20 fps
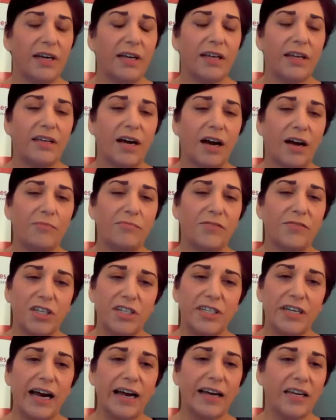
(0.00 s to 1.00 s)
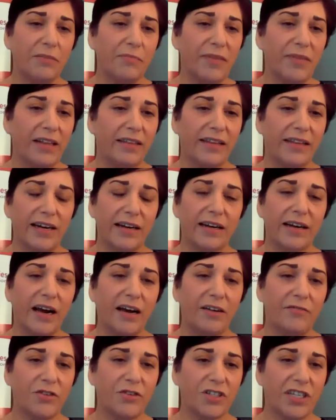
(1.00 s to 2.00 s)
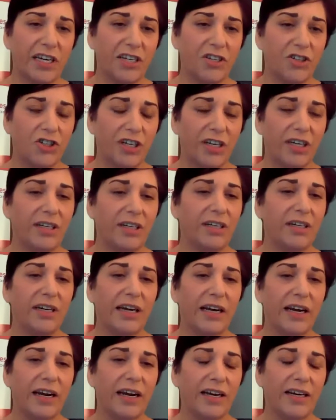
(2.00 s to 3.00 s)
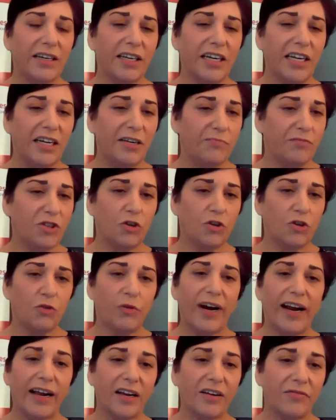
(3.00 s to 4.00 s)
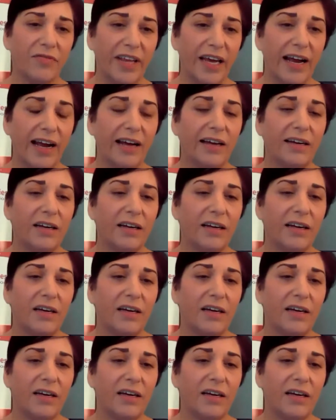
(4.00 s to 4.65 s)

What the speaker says: to document that conversation and keep track of that.